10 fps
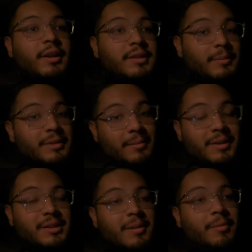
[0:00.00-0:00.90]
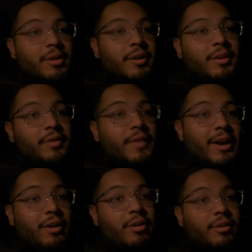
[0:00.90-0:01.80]
sometime this summer that
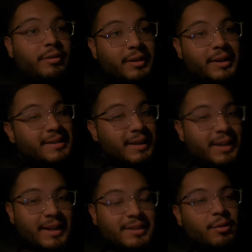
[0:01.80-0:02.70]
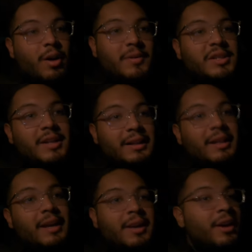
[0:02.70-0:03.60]
are easy to get into, obviously not
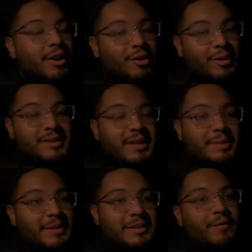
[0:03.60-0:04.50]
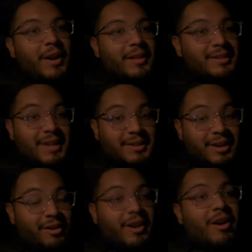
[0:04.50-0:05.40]
like crazy expensive rallies, like
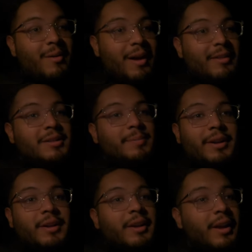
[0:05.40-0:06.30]
exotic car rallies, but